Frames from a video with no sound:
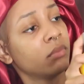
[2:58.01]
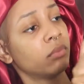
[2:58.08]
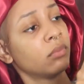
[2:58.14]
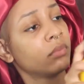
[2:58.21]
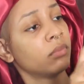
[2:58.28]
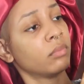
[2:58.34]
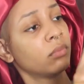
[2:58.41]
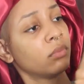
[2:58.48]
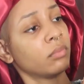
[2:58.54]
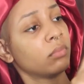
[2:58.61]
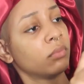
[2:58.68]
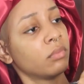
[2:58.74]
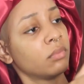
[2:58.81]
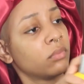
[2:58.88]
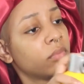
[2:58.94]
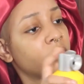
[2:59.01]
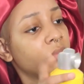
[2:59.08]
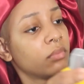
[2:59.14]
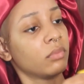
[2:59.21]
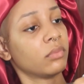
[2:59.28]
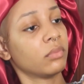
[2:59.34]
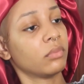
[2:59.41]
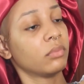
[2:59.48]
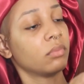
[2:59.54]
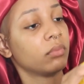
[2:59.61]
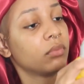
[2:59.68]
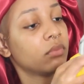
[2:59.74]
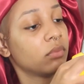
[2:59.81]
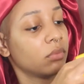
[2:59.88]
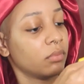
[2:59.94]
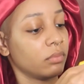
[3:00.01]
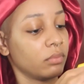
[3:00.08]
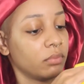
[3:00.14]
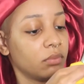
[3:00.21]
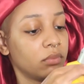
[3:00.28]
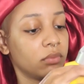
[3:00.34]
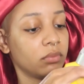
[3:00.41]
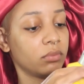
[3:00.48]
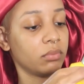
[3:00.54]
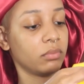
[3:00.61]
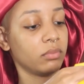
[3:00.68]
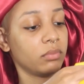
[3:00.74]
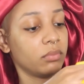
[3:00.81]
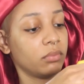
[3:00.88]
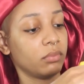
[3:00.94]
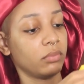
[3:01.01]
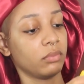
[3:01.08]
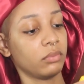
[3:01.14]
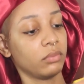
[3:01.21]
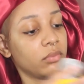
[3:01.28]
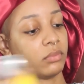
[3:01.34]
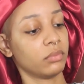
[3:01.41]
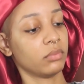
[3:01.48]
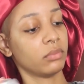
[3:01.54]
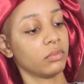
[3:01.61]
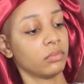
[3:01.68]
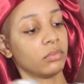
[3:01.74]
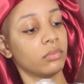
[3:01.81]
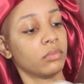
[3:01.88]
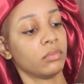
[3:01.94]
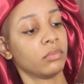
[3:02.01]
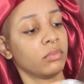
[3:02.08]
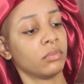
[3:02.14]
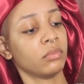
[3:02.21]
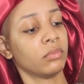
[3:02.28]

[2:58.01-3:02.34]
[no speech]